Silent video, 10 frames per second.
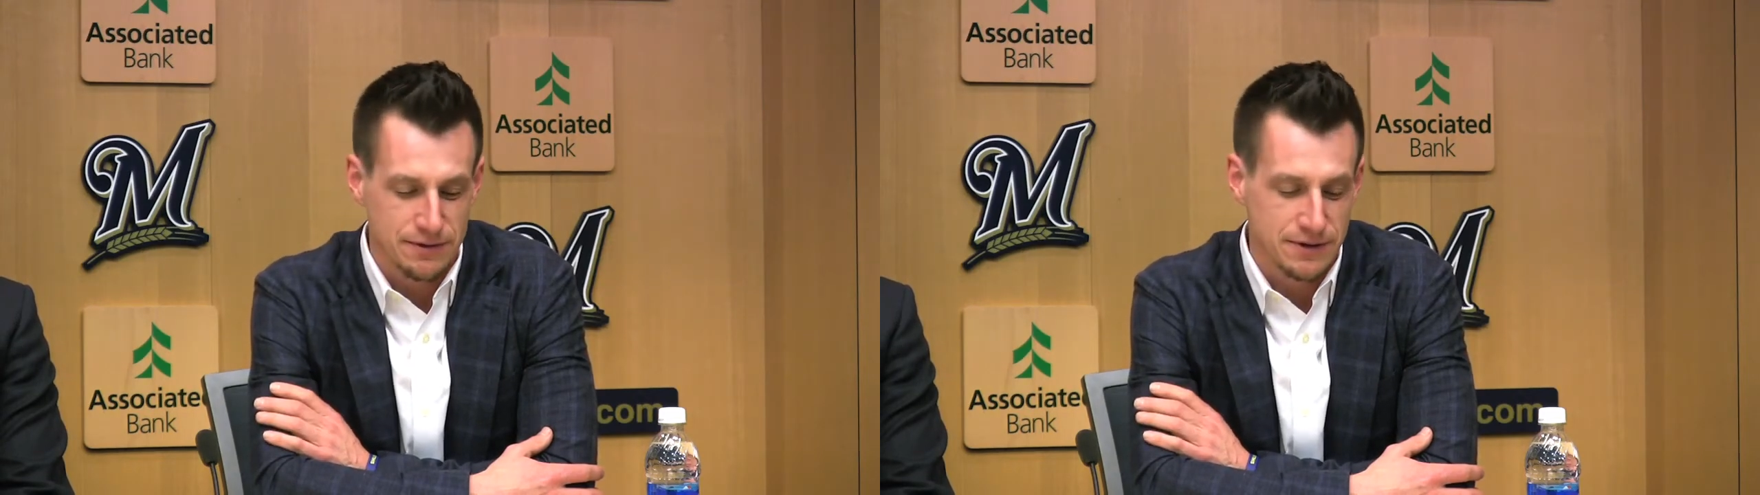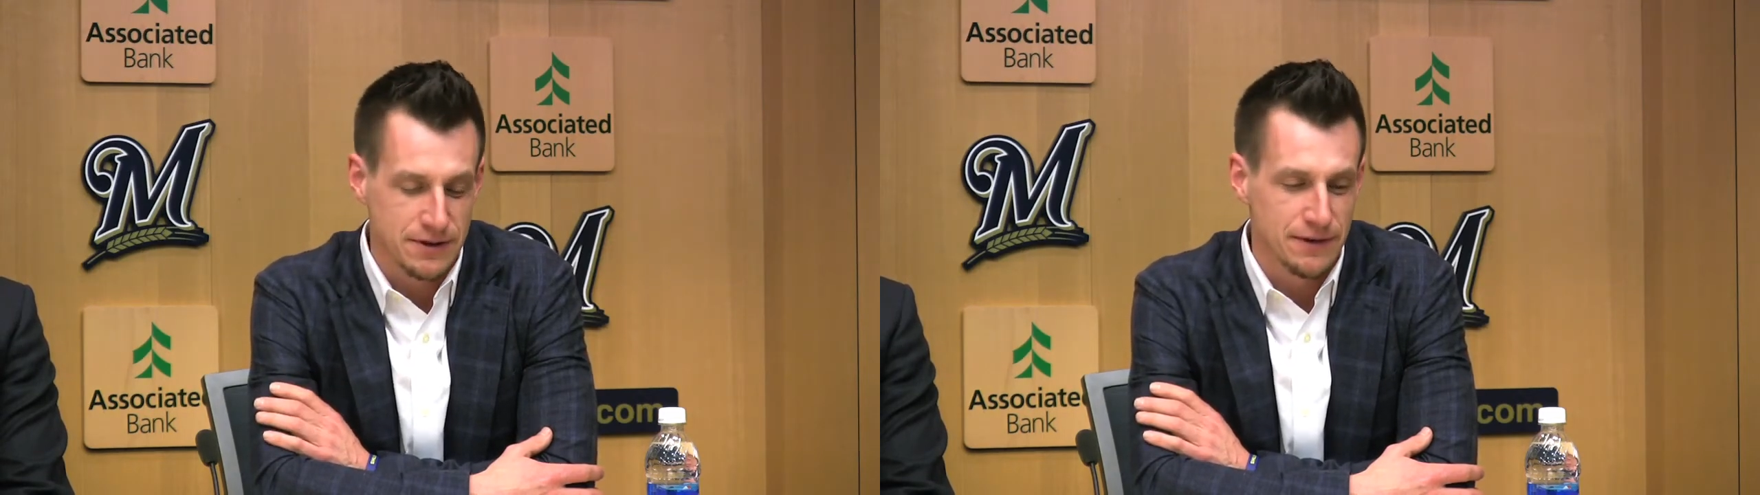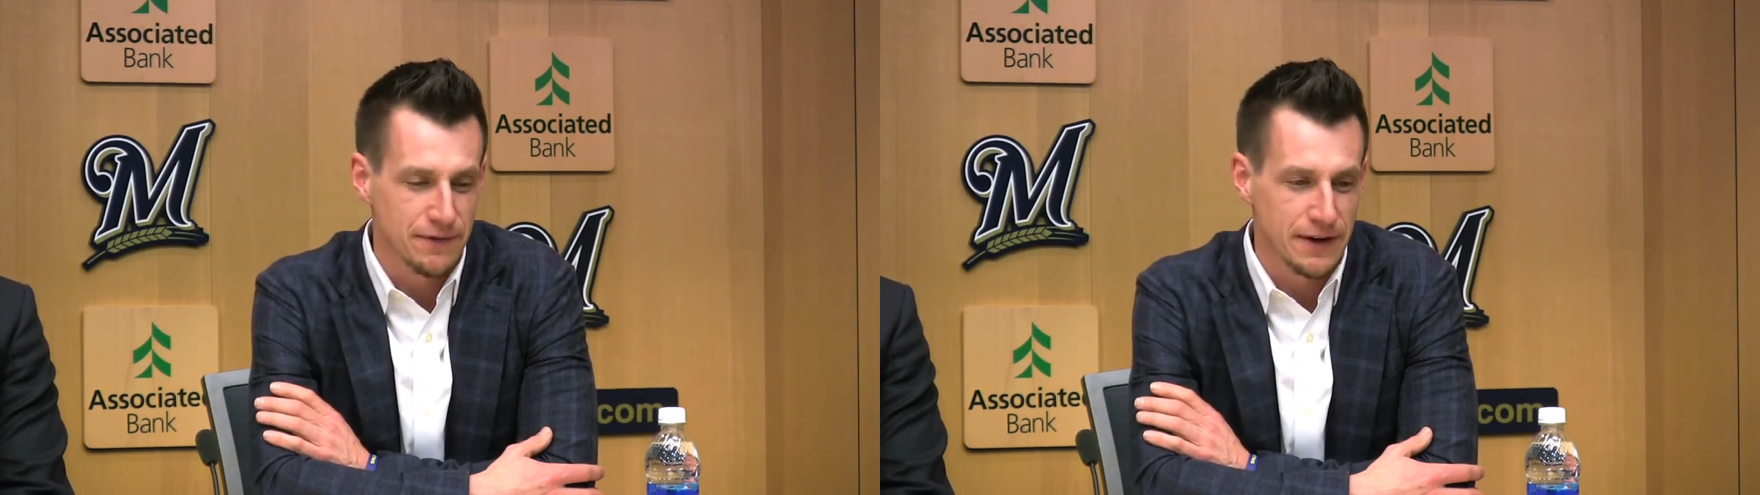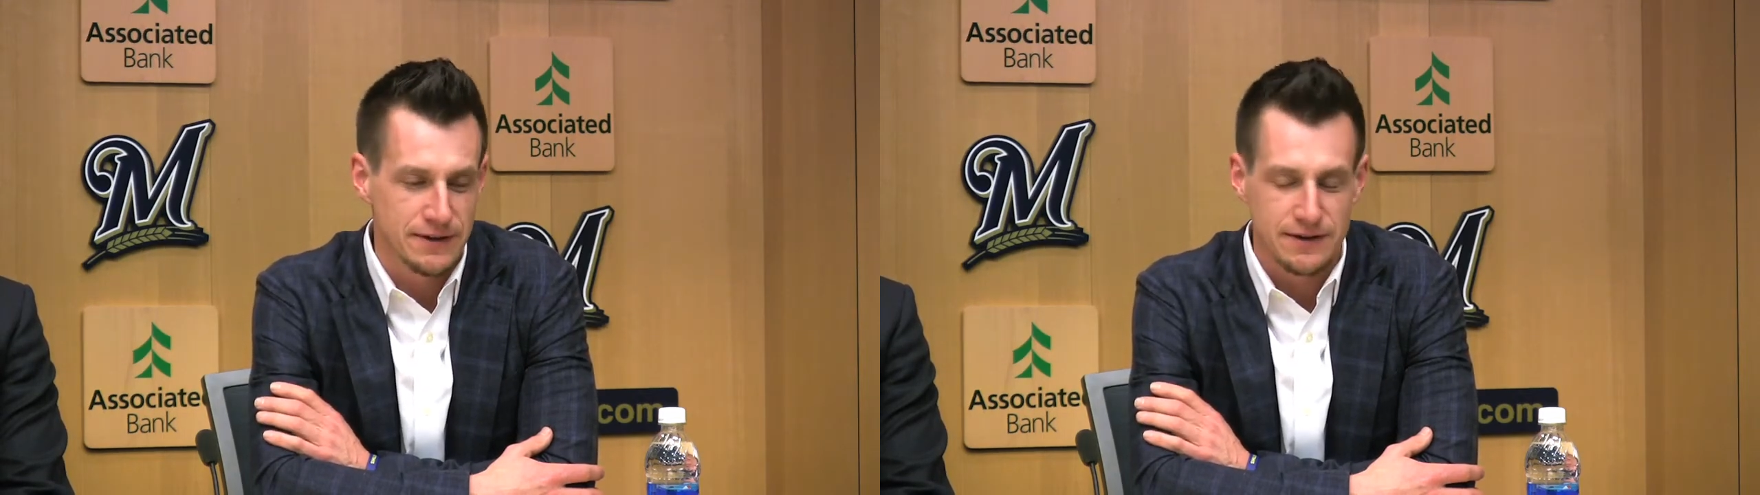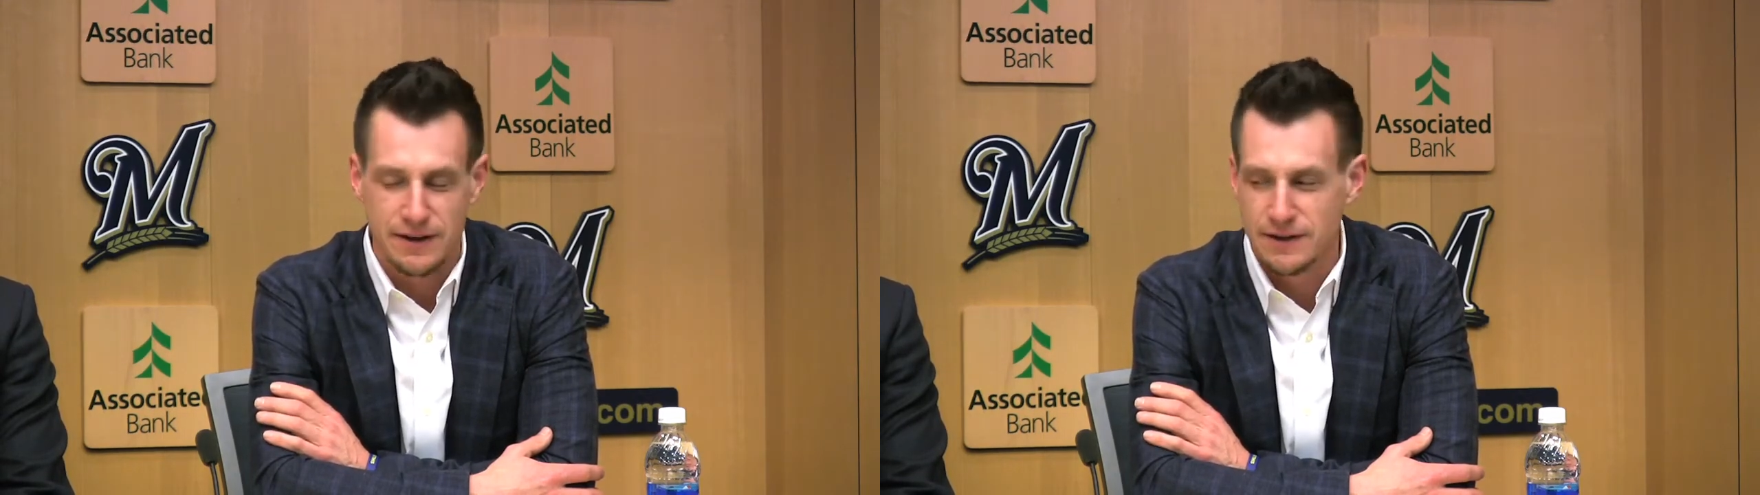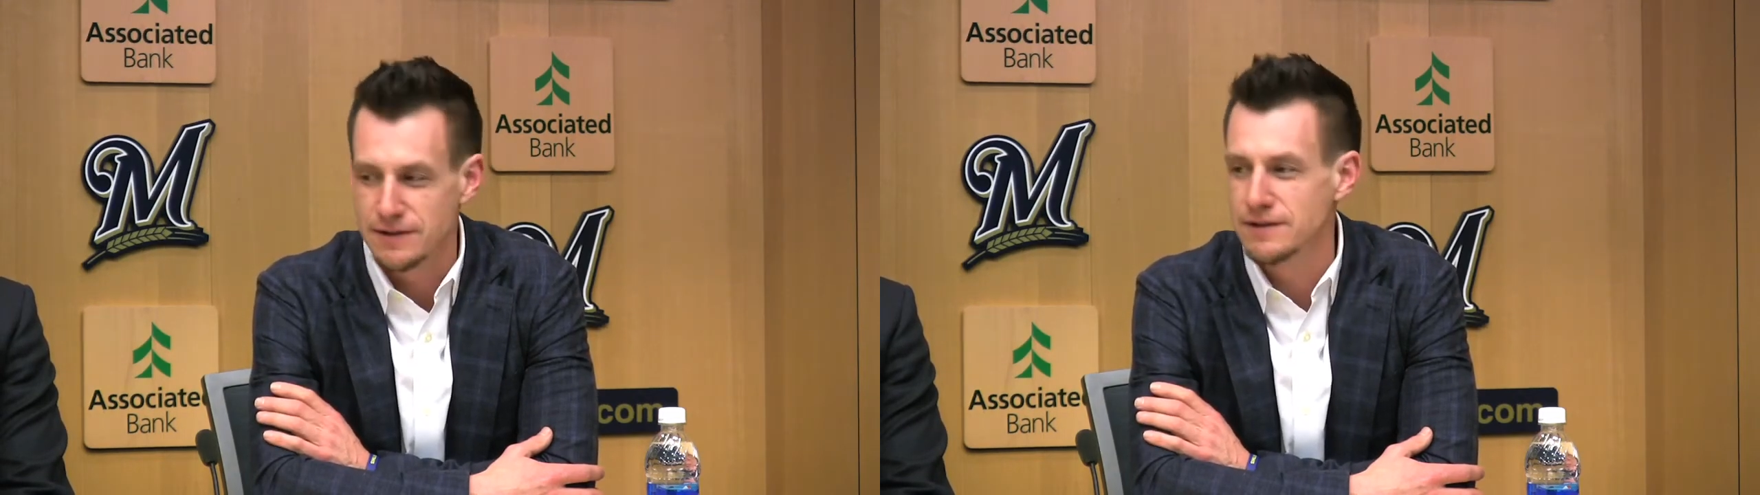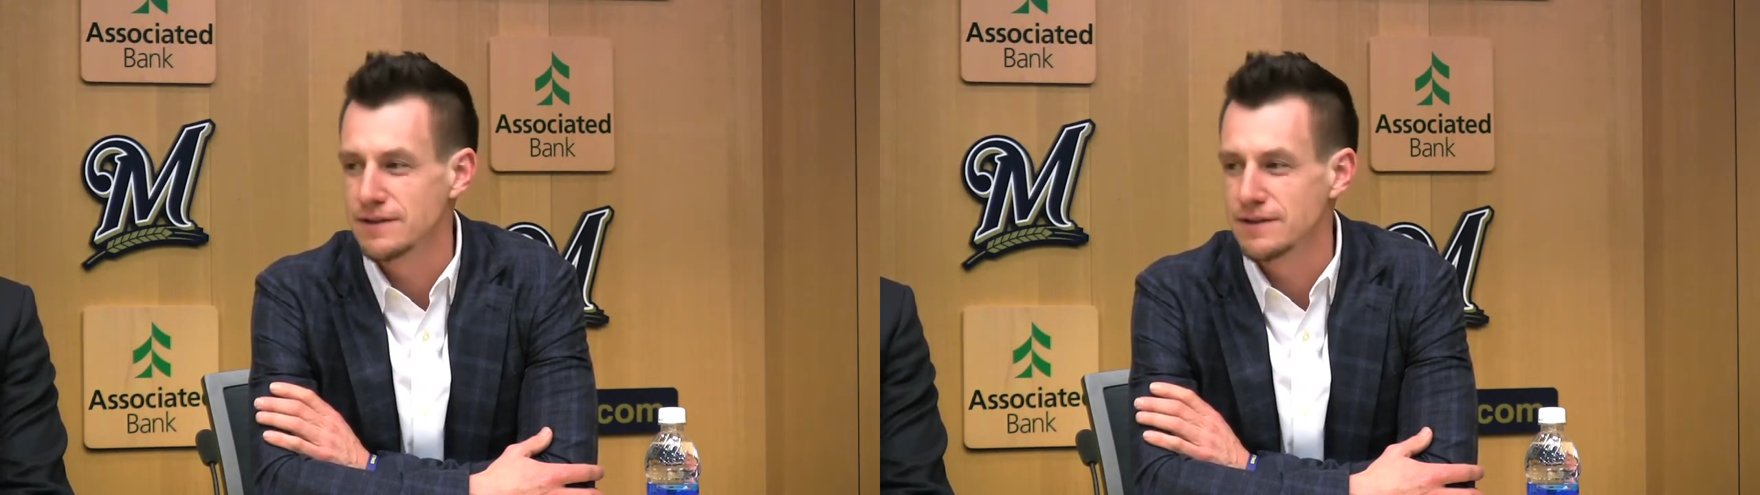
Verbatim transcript: to his defense that he's